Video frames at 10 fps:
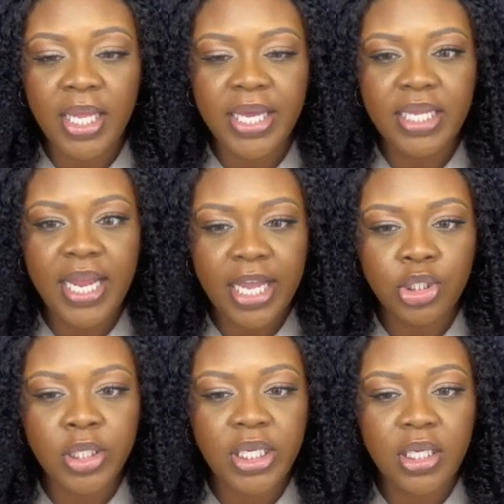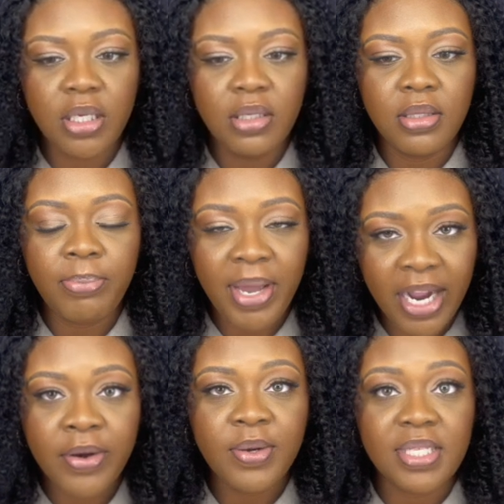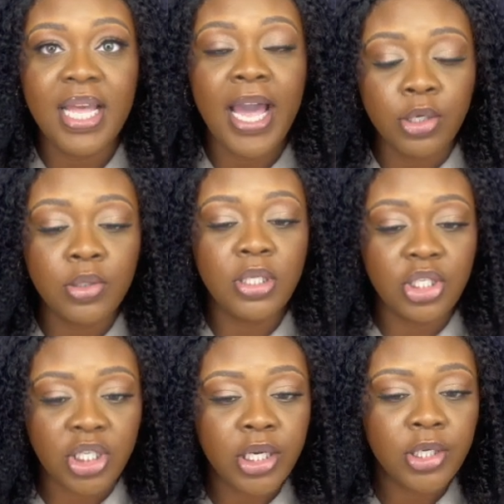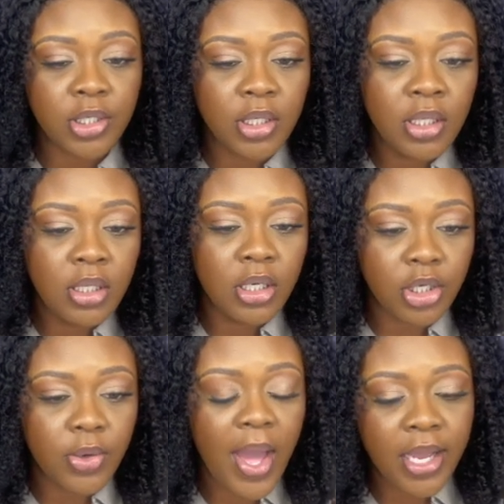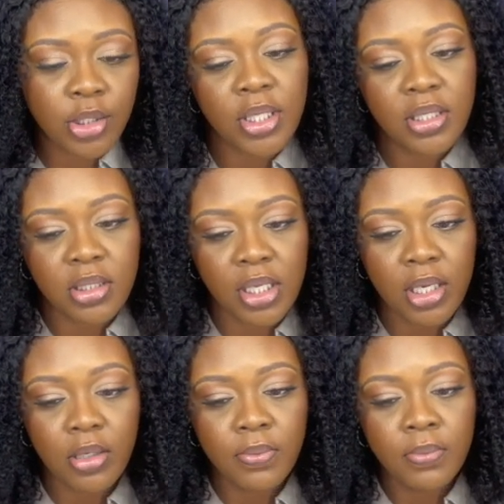Like, it actually, the background is actually checkered and you'll actually see it.